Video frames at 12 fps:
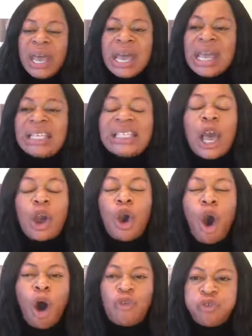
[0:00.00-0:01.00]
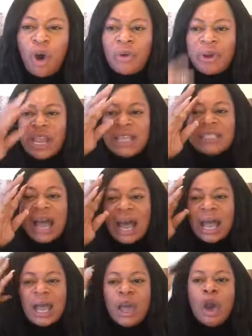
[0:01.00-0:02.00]
He said, go for it.
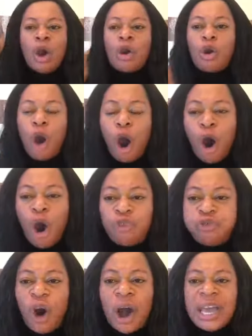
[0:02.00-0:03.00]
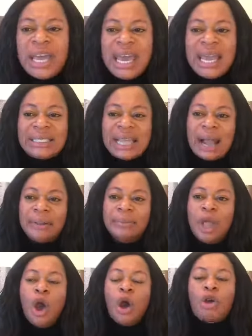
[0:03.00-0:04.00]
Go for it.
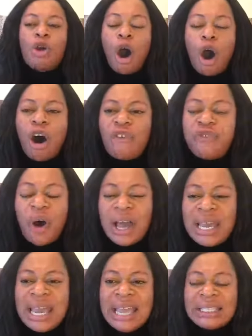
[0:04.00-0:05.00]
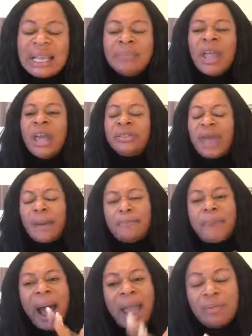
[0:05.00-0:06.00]
Go for it. The
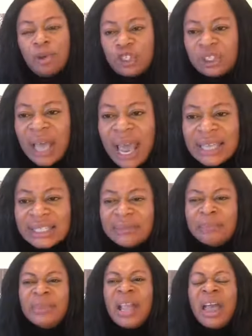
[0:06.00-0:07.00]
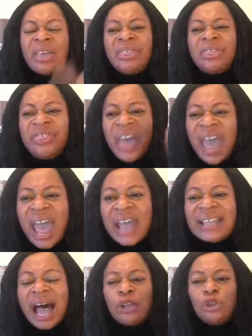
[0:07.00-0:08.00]
Bible says, they
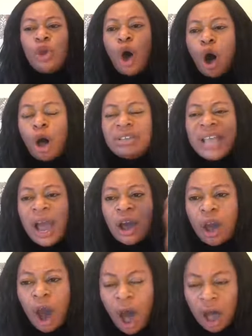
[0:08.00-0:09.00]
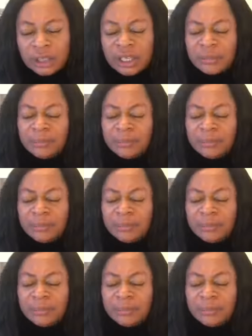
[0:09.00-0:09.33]
that know their God,